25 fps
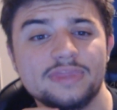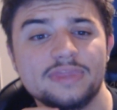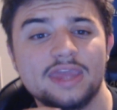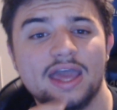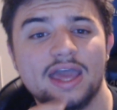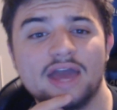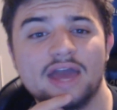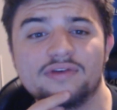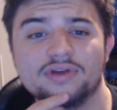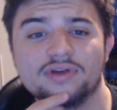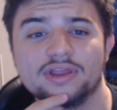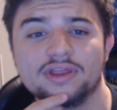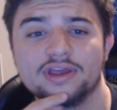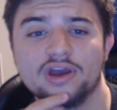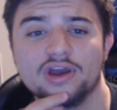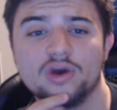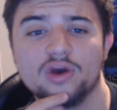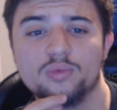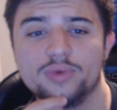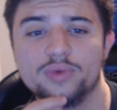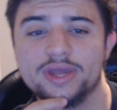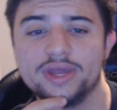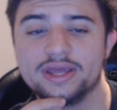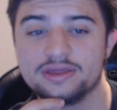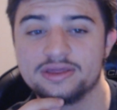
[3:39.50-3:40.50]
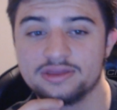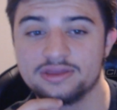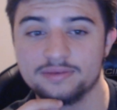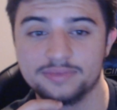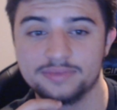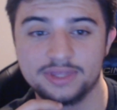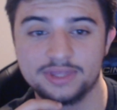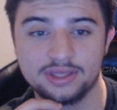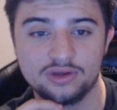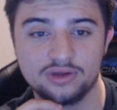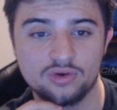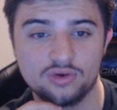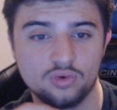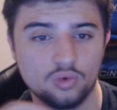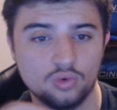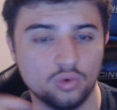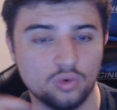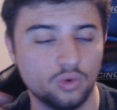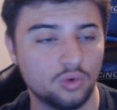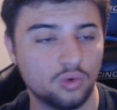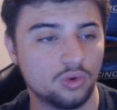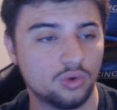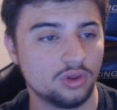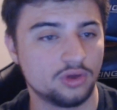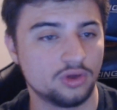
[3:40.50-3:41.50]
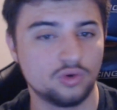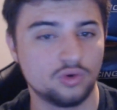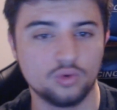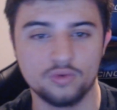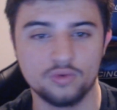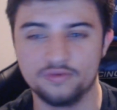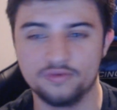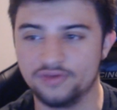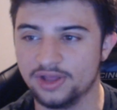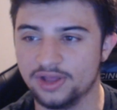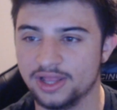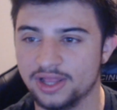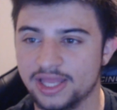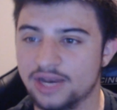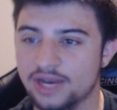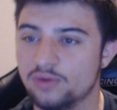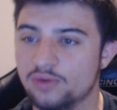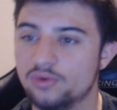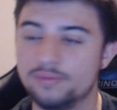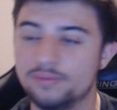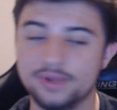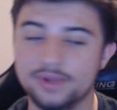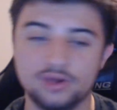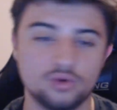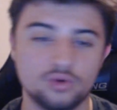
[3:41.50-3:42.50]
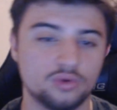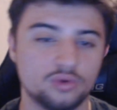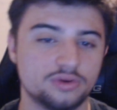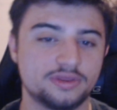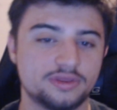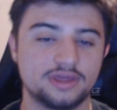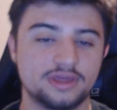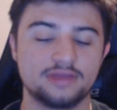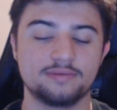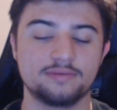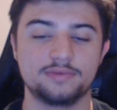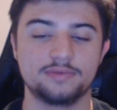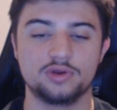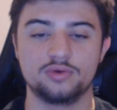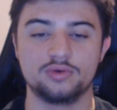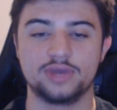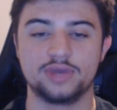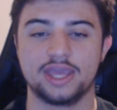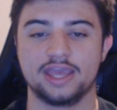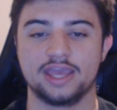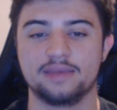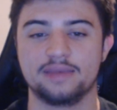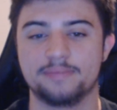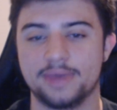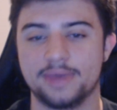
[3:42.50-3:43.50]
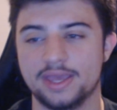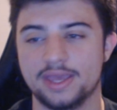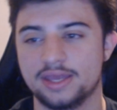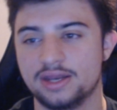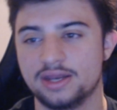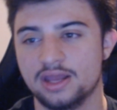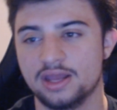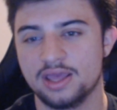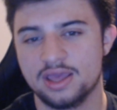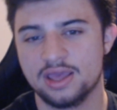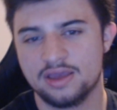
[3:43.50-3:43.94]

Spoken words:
I really hope we get something cool, a cool villain. It would be cool to see them do Kingpin.